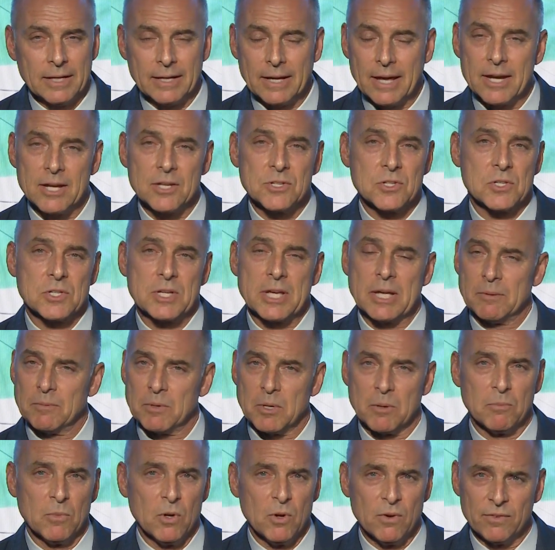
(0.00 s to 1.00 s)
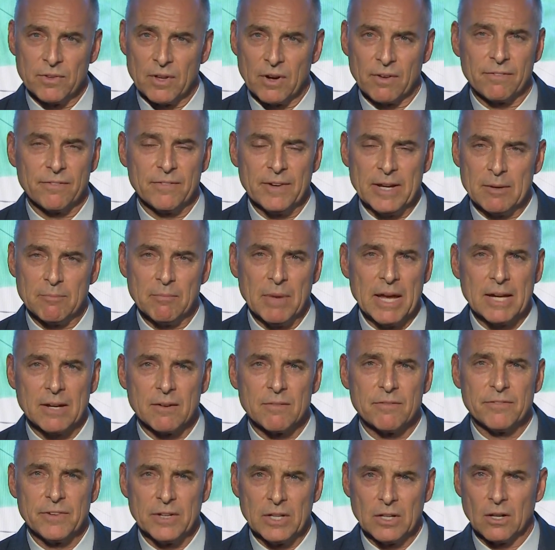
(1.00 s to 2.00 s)
You got to just get them to move their feet, make
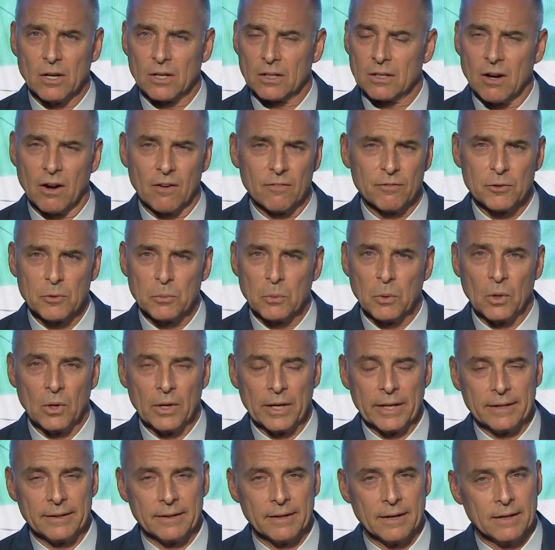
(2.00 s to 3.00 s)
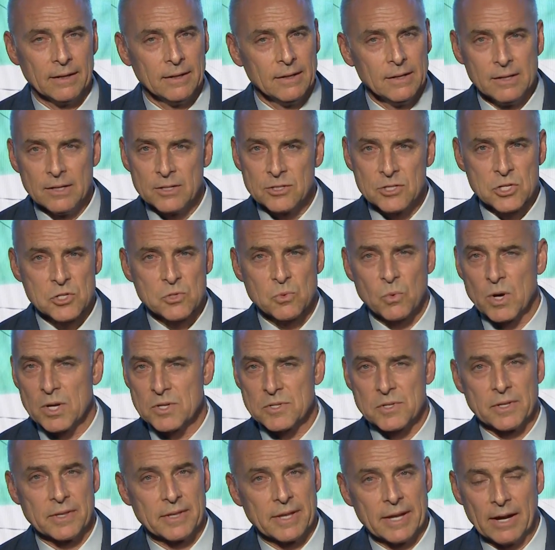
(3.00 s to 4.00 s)
them feel uncomfortable, and just
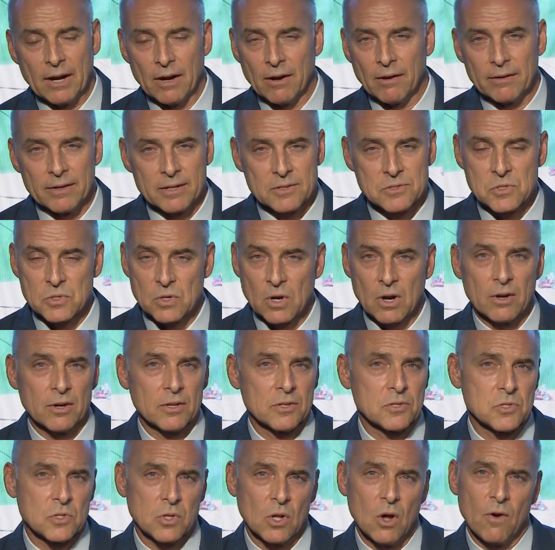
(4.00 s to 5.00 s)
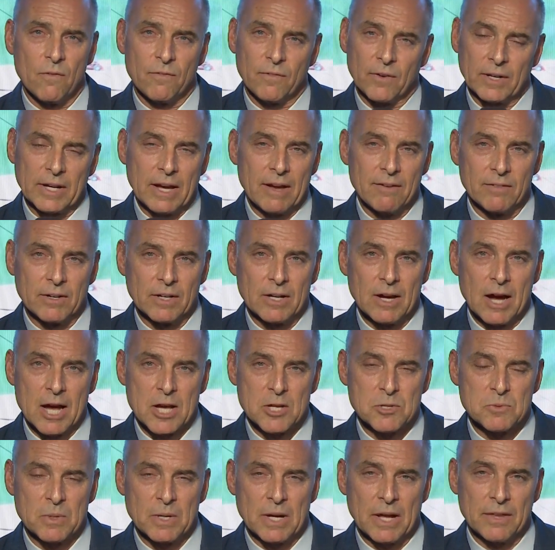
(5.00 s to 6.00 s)
wasn't there. And it started slow for Kevin
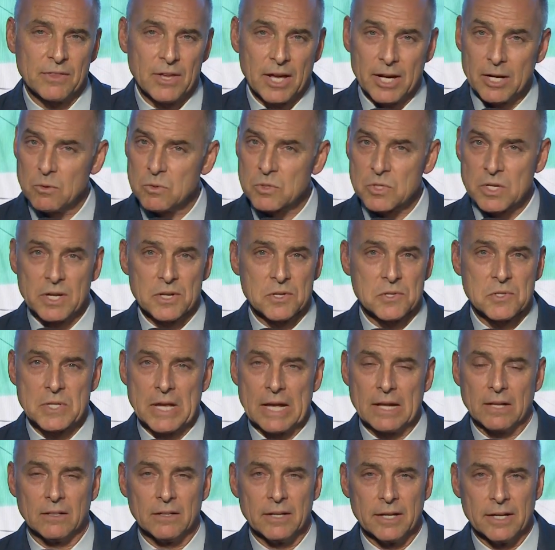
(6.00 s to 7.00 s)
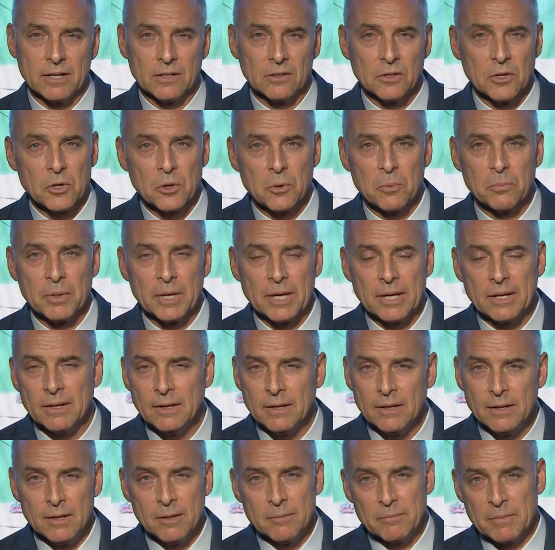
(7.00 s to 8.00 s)
Gausman. I thought he was going to settle in a little bit.
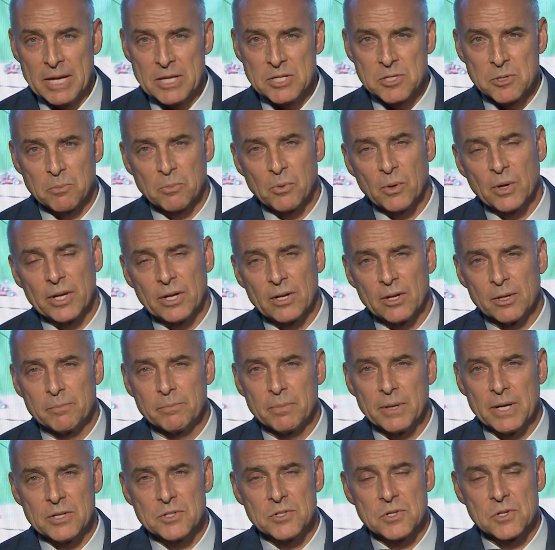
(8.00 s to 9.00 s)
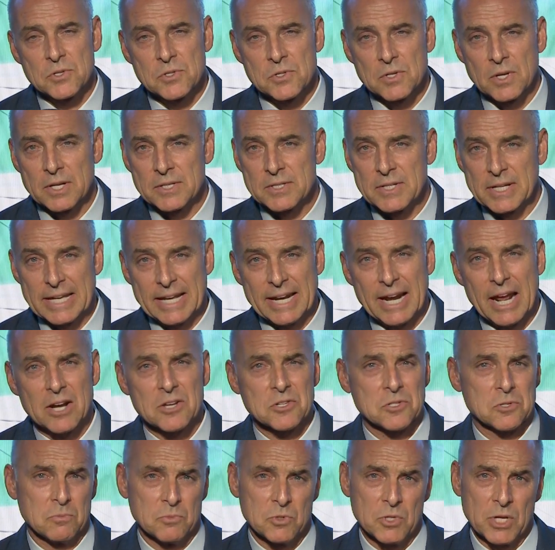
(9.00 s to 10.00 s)
Made some pretty good pitches to get
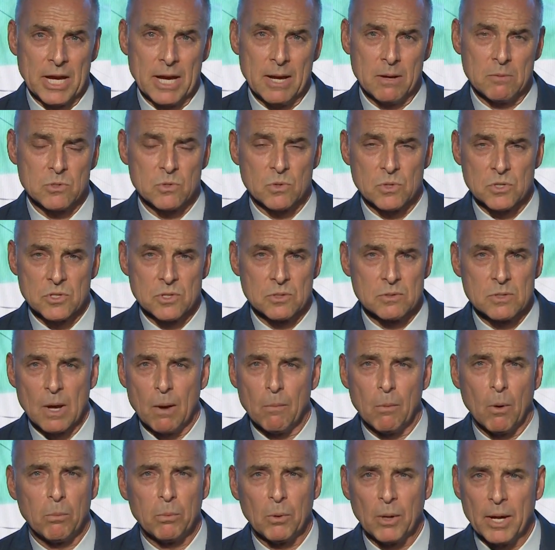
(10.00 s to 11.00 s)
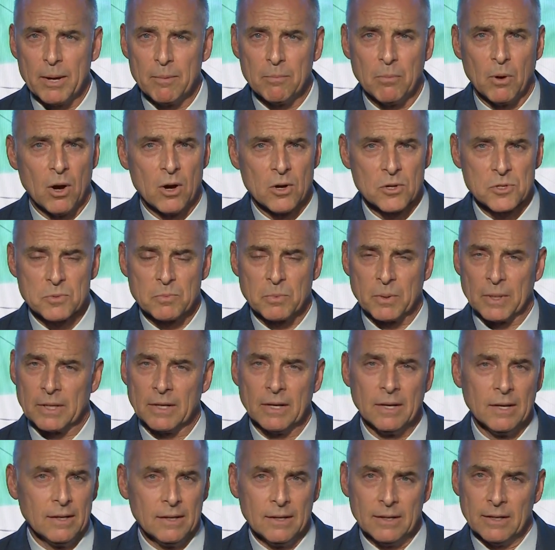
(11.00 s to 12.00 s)
out of some jams with some double play balls,
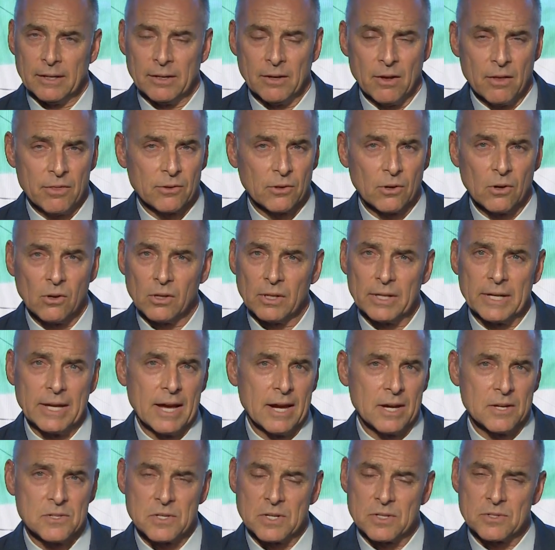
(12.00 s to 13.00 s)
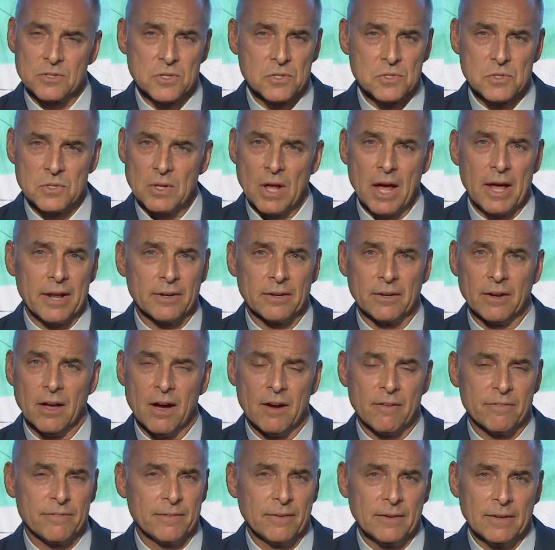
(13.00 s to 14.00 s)
but another early exit, just not
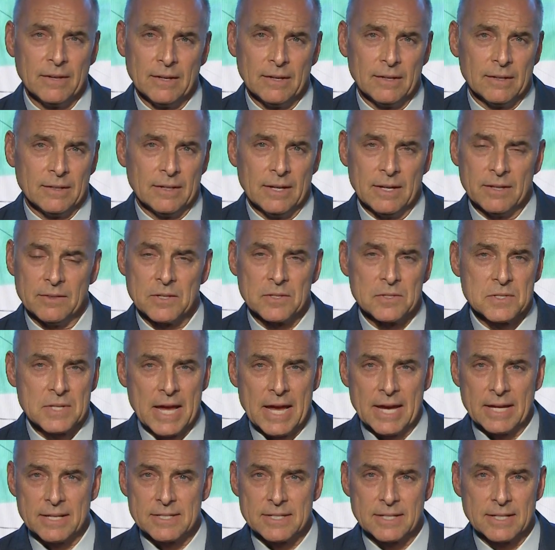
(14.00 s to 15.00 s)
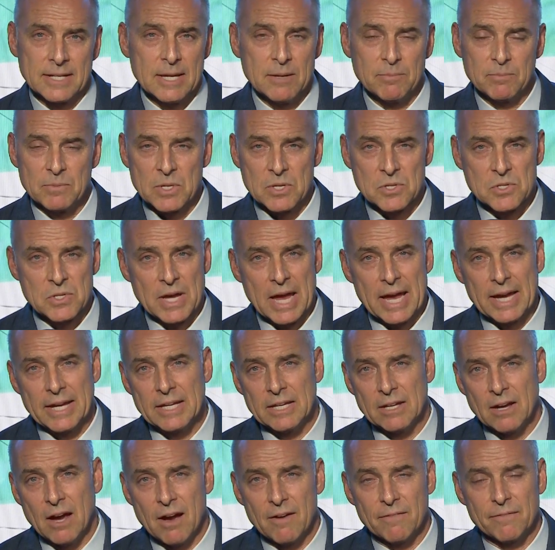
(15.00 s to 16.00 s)
enough in the tank to keep this
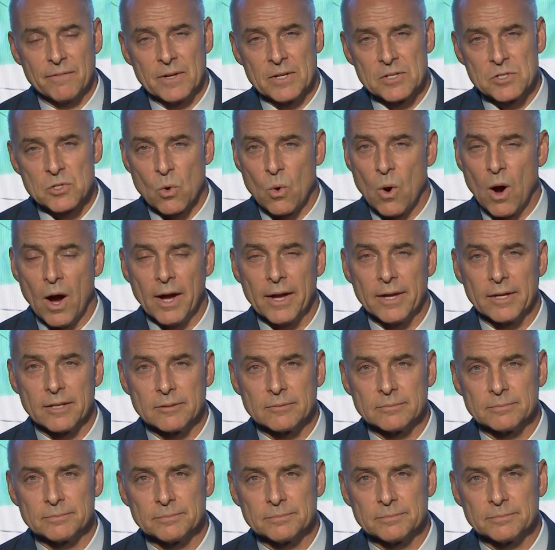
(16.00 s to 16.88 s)
Yankee offense quiet.